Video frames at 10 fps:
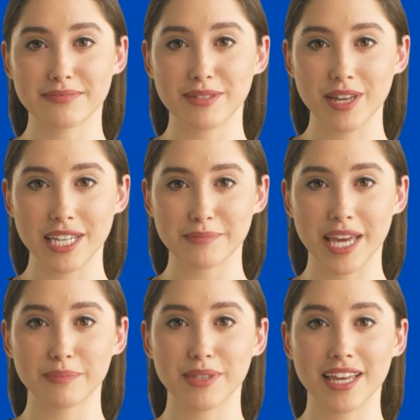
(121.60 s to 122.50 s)
Green
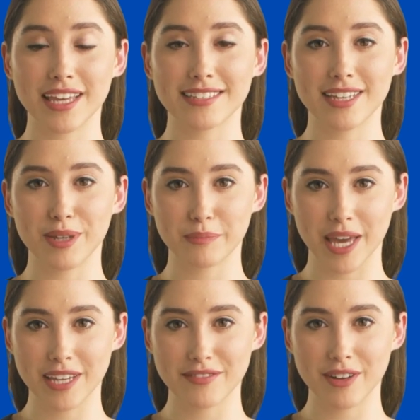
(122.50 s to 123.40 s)
might be an ideal
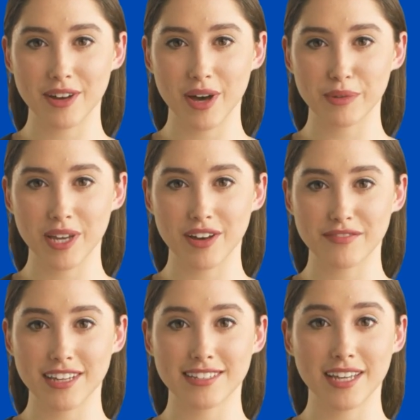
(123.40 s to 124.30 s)
pick for a home
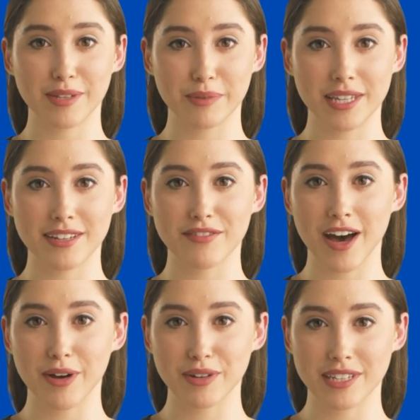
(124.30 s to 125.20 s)
office because of
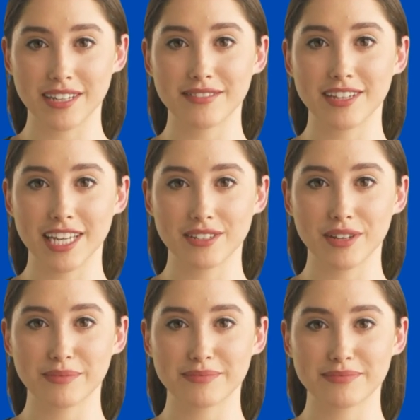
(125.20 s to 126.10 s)
how it relates to nature.